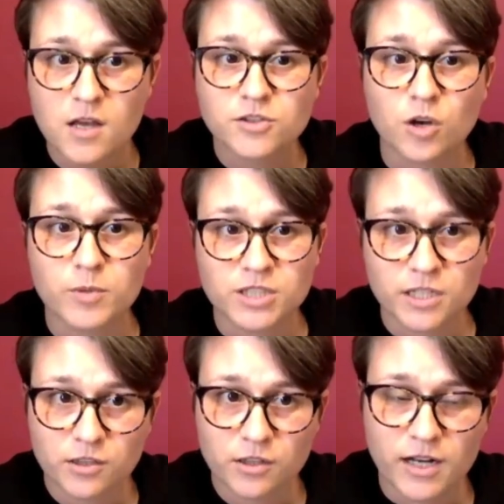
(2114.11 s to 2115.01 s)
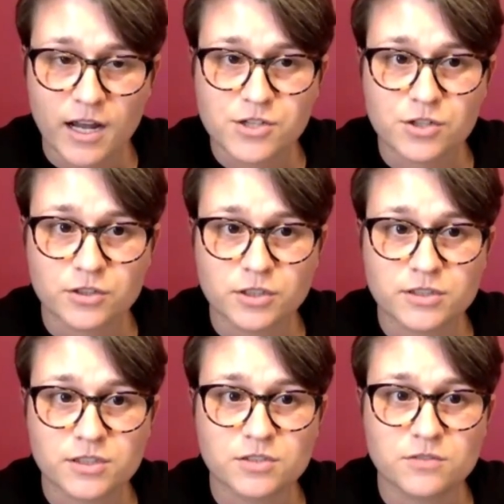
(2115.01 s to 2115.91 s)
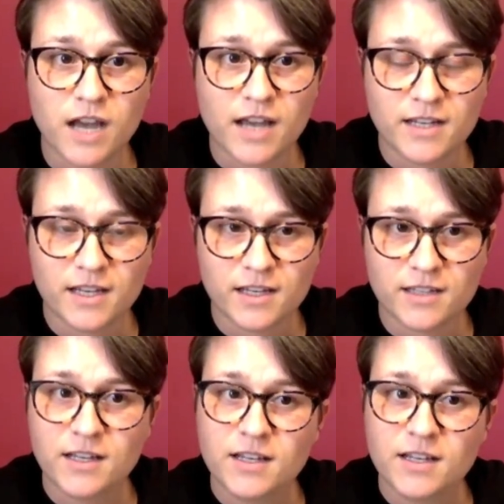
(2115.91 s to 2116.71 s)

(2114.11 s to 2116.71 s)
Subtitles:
So in particular, National Nurses United